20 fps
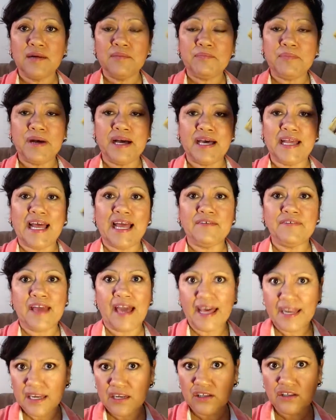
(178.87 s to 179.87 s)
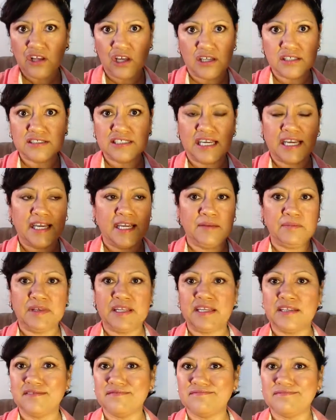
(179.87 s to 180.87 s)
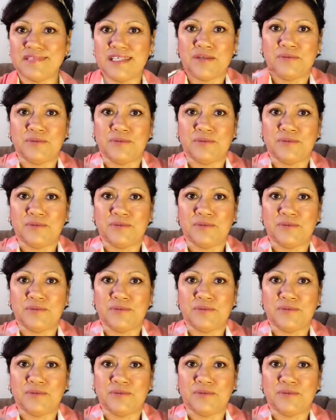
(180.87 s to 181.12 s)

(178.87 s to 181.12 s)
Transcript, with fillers: But I've had it a long time and it, it